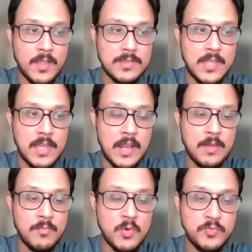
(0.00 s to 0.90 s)
Then
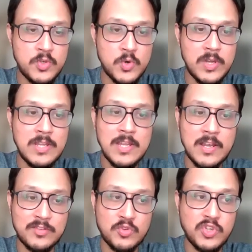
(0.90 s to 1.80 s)
I moved to Indian
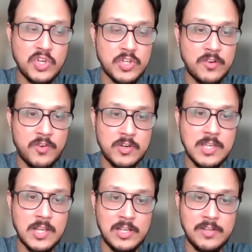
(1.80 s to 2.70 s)
Association for
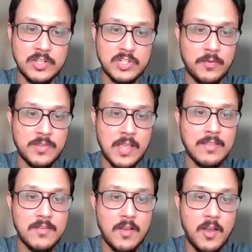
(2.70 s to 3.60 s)
the Cultivation of
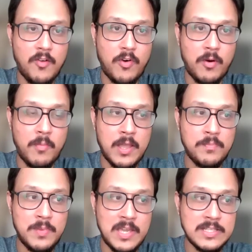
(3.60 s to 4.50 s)
Science for my
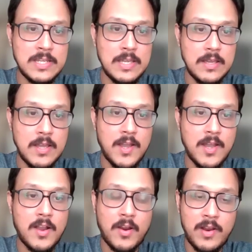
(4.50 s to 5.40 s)
PhD.
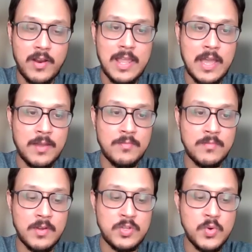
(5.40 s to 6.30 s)
Currently, I
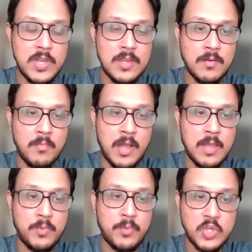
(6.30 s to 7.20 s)
am doing
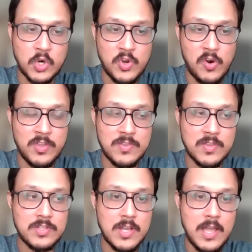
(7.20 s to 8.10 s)
my postdoctoral
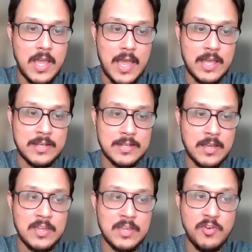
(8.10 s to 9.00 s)
research at
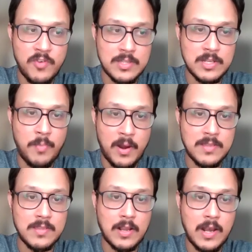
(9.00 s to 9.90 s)
University
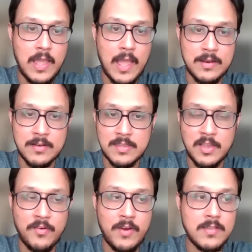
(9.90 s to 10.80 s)
Paris-Saclay and
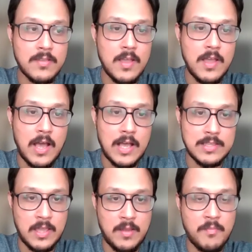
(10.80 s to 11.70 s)
CNRS as
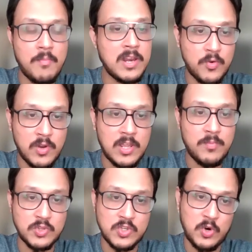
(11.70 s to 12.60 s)
a Marie Curie
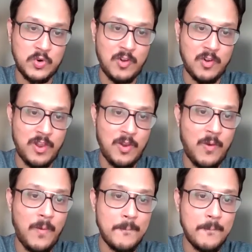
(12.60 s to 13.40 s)
postdoctoral fellow.